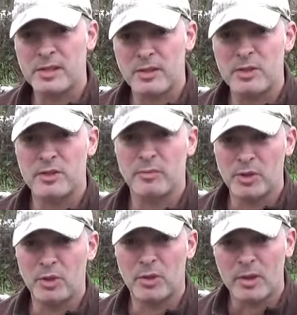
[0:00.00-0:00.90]
inches of
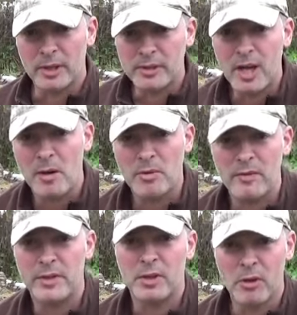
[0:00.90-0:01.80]
manure on top
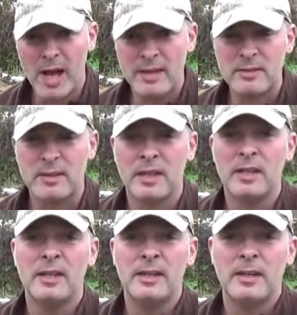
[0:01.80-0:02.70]
of the grass,
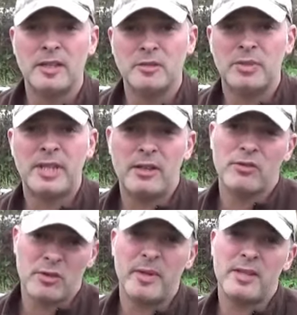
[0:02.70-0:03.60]
and the
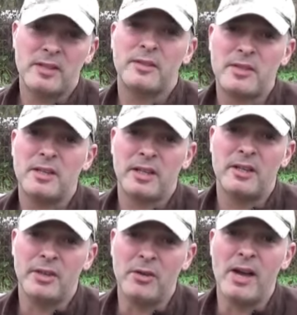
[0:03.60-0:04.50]
potatoes are basically sitting
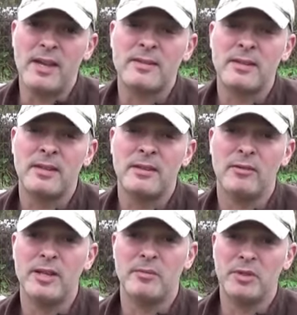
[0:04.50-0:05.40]
on the grass,
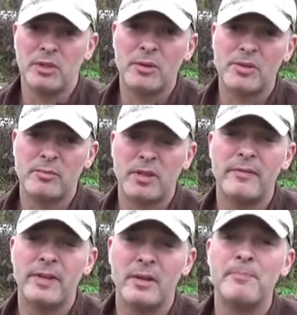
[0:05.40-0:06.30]
right? The manure is
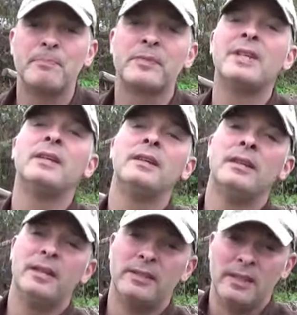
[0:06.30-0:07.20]
above them,
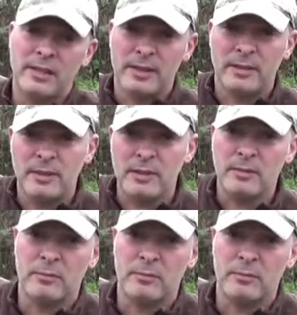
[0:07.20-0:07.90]
and then the